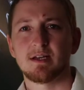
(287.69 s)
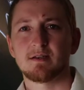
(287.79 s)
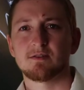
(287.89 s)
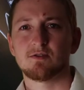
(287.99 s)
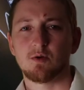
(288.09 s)

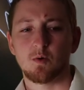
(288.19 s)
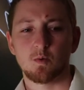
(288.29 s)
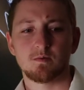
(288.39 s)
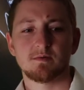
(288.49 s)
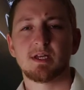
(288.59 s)
So
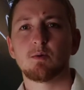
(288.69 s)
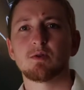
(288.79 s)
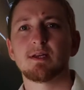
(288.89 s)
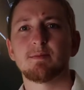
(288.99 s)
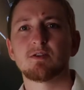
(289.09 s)
that would
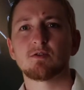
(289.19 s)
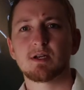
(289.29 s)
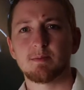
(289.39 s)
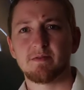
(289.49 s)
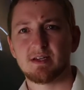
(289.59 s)
limit your
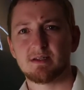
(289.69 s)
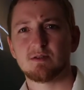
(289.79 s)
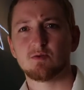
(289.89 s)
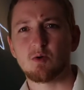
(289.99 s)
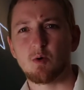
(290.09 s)
capability
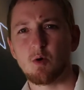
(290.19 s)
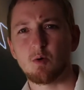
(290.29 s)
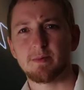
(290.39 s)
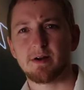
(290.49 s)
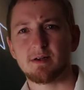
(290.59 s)
to go
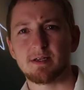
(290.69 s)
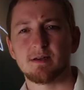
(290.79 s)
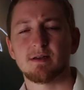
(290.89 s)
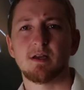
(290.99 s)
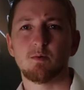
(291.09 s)
home early.
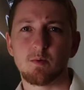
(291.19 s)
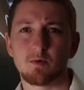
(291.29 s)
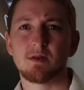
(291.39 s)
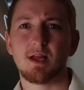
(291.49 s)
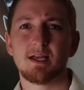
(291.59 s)
And we would
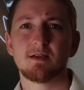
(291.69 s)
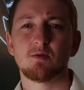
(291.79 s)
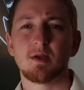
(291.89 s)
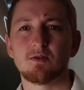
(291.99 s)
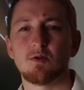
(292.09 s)
like to
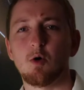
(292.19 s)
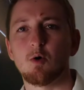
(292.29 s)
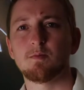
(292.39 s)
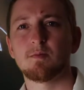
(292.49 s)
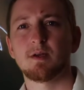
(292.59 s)
get you
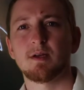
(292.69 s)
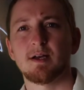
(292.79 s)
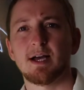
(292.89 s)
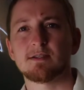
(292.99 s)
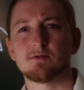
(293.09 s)
home
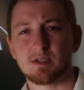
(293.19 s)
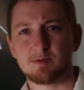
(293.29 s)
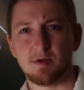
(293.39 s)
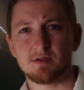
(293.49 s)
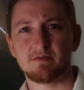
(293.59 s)
as soon as
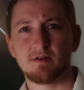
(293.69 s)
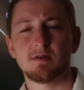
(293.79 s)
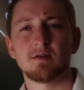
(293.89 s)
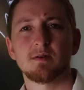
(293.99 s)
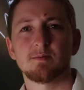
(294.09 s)

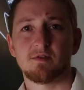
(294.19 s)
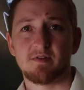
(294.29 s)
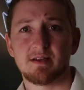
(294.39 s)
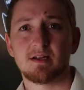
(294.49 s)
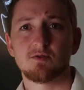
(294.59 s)
possible,
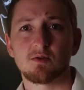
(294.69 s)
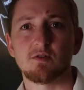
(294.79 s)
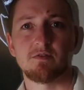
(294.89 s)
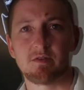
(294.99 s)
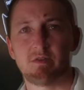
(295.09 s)
provided you're
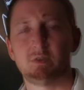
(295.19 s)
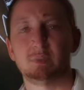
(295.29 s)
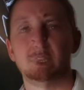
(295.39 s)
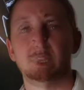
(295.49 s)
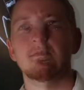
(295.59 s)
comfortable,
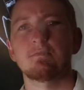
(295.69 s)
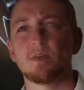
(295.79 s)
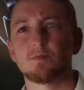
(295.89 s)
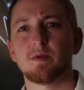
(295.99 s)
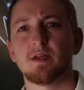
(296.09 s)

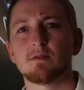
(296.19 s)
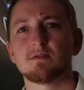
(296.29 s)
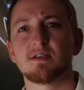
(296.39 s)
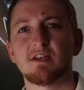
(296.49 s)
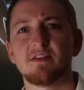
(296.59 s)
but without
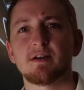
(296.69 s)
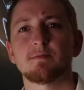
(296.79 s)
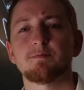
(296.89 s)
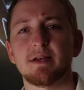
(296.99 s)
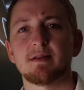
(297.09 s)

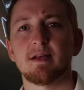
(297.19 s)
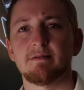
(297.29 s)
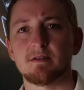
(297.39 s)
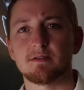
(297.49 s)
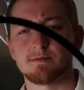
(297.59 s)
significant pain
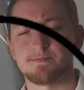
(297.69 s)
levels.